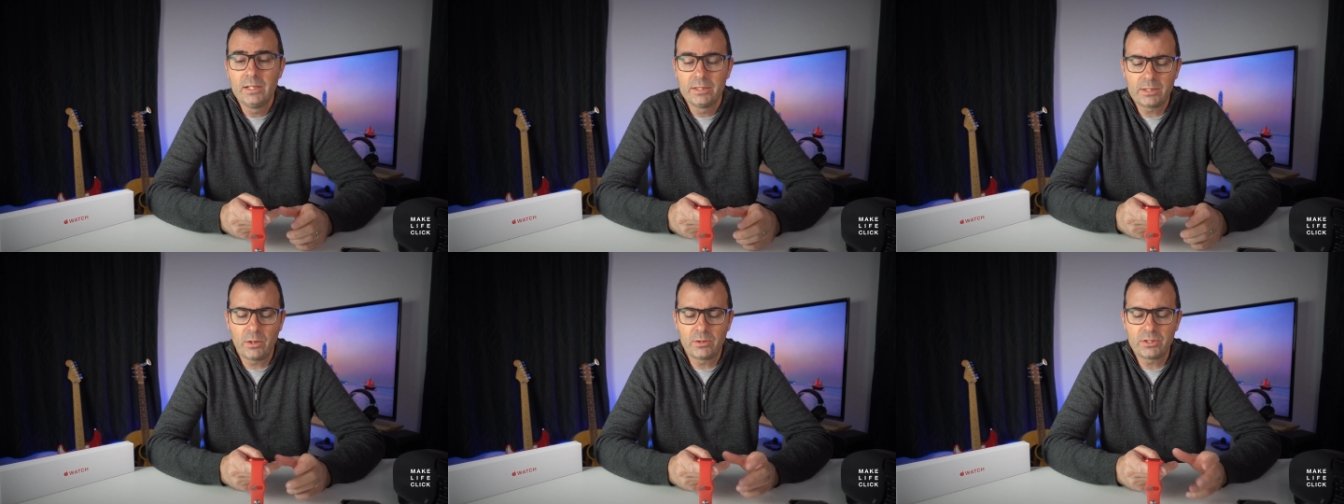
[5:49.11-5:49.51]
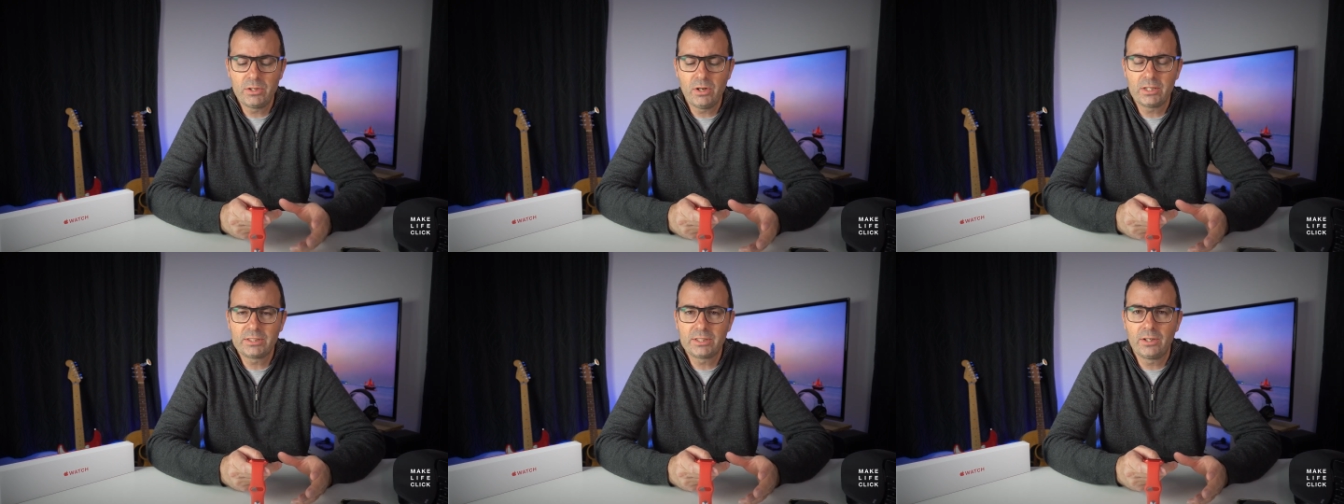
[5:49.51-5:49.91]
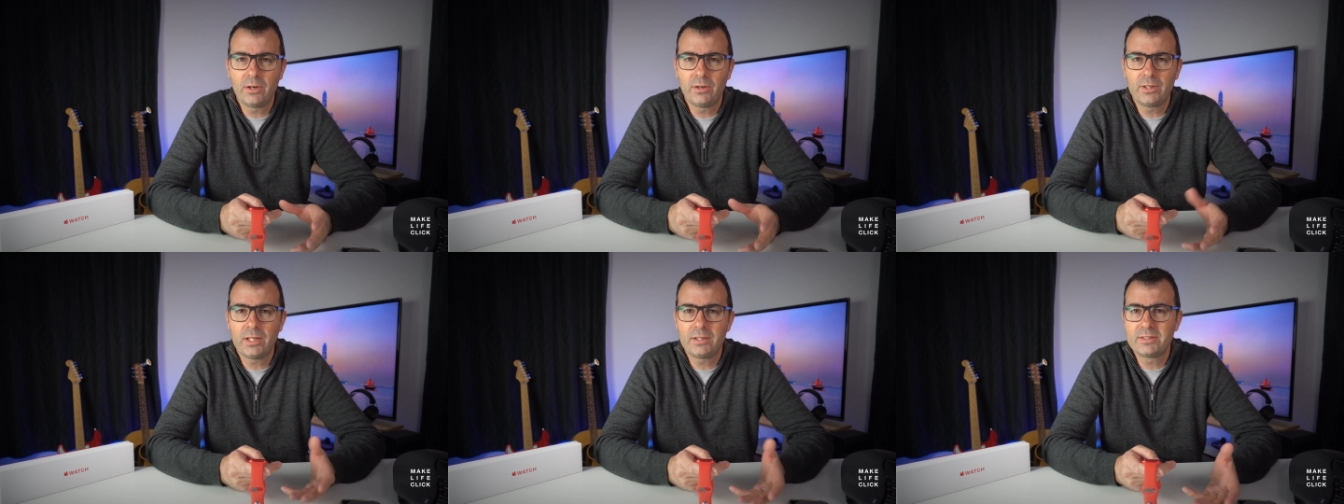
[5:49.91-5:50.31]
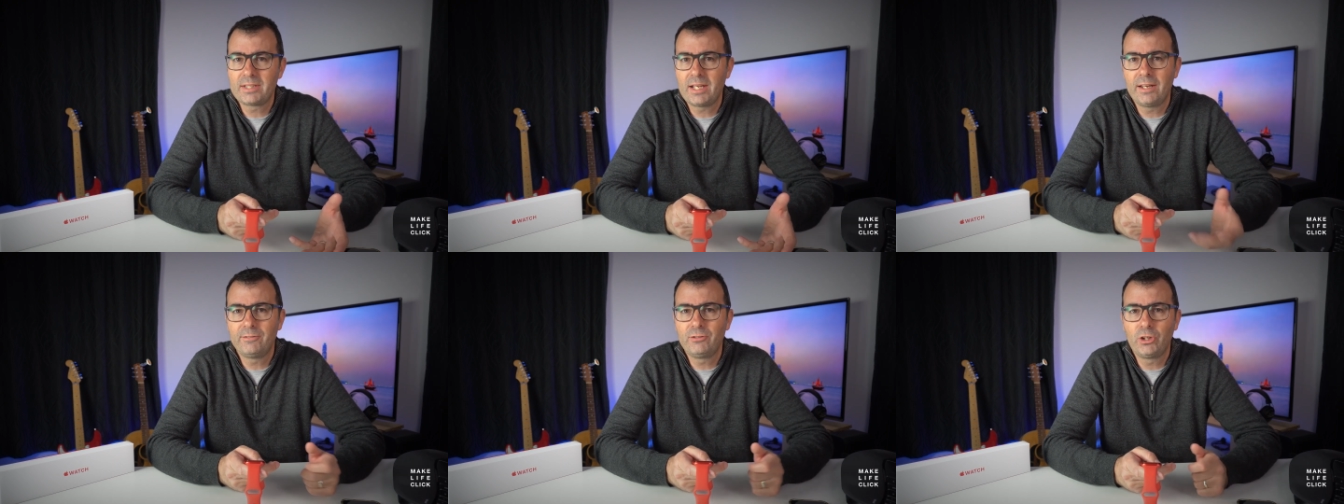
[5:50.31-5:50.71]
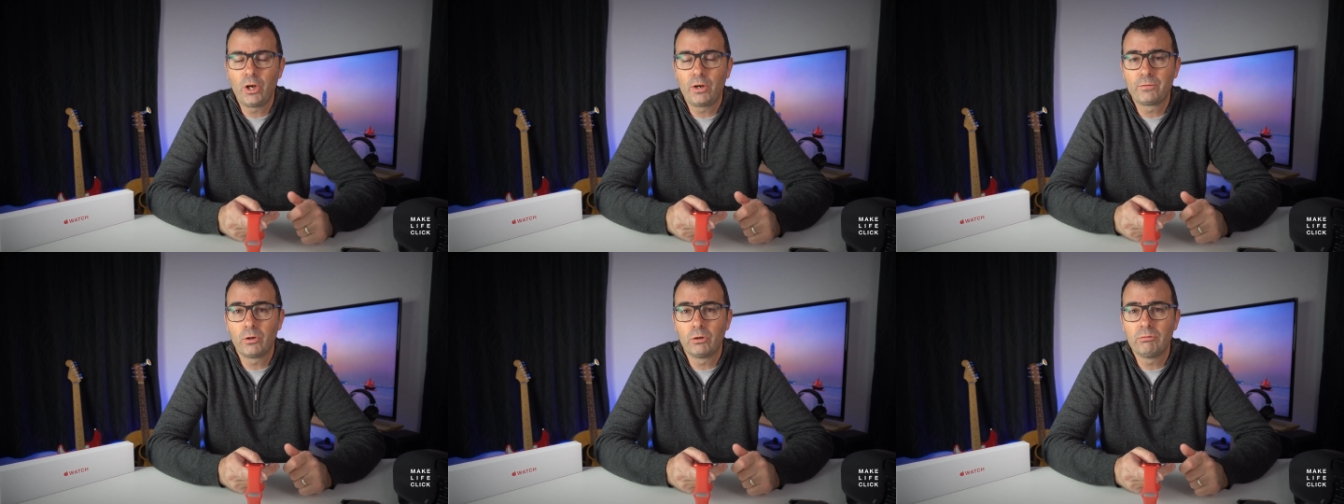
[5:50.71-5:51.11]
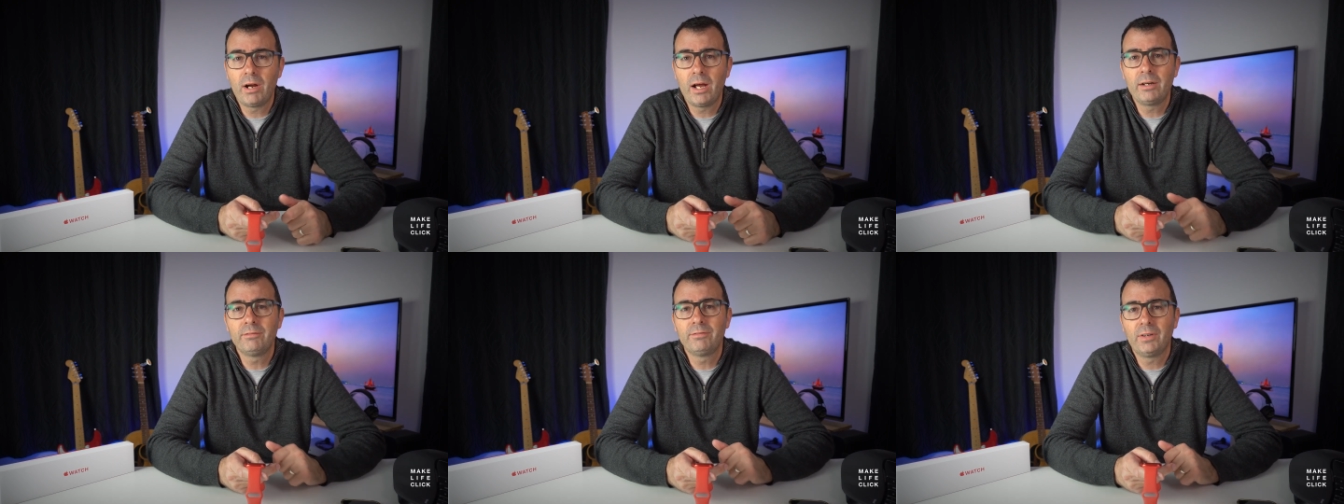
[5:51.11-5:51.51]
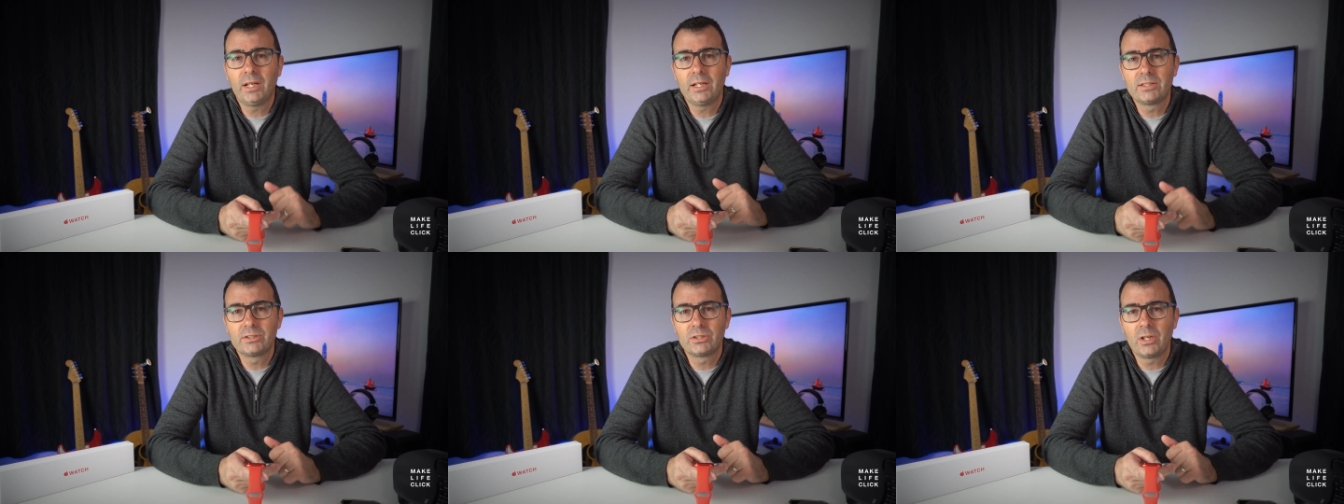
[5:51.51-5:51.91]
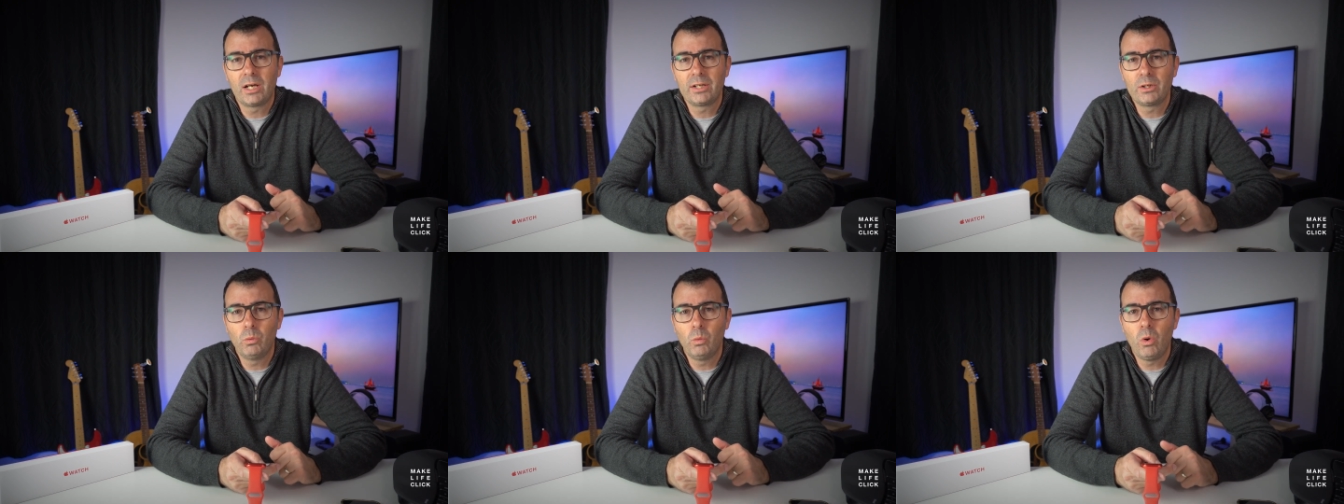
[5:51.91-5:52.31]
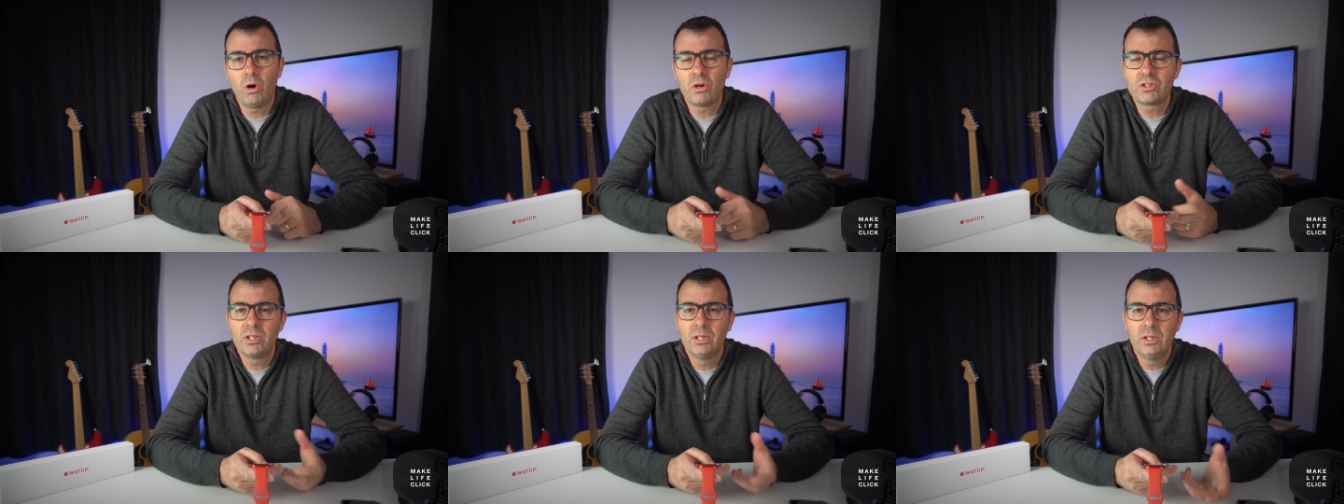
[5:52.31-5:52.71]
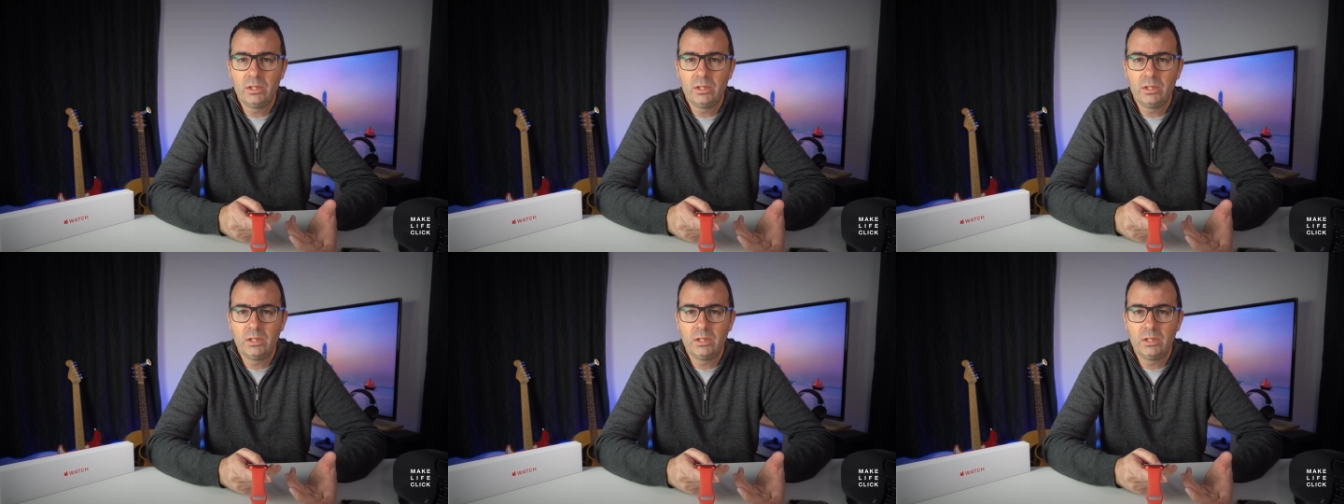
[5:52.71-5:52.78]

So it's nice to know that, say if you go for a run, forget to start your watch,